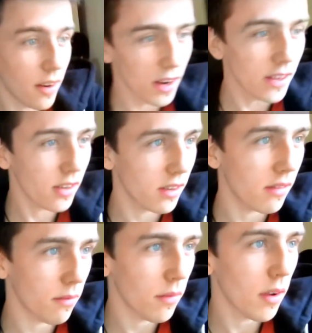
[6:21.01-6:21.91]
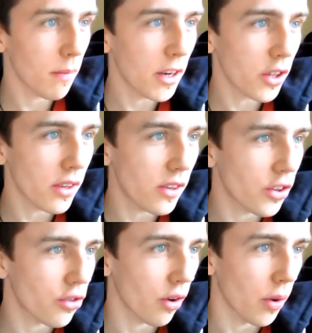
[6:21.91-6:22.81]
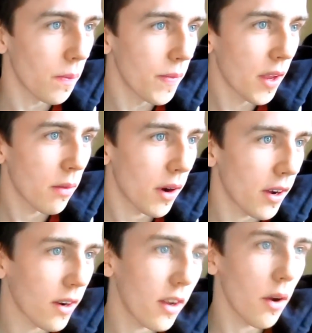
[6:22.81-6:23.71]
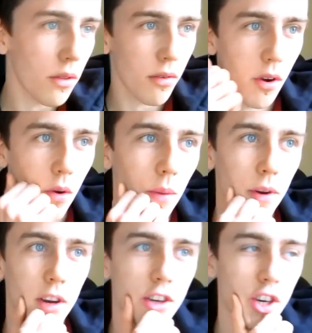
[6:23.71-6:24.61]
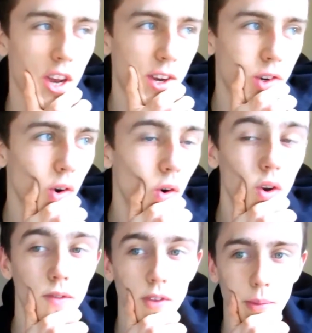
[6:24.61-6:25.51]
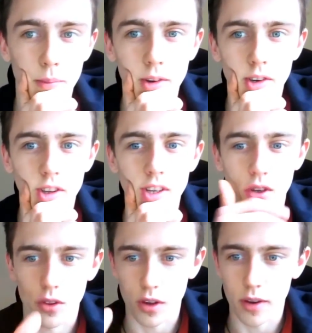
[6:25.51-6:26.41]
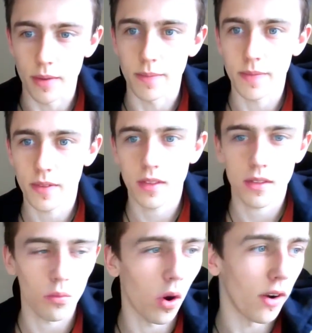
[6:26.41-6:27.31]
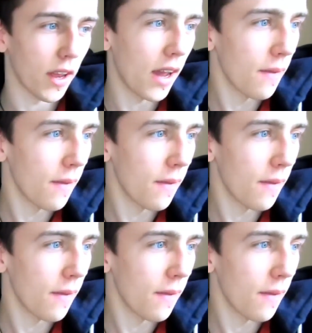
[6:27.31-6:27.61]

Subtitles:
let's imagine this is true. We're now going to go through and we're going to change all of them to this other one, yeah?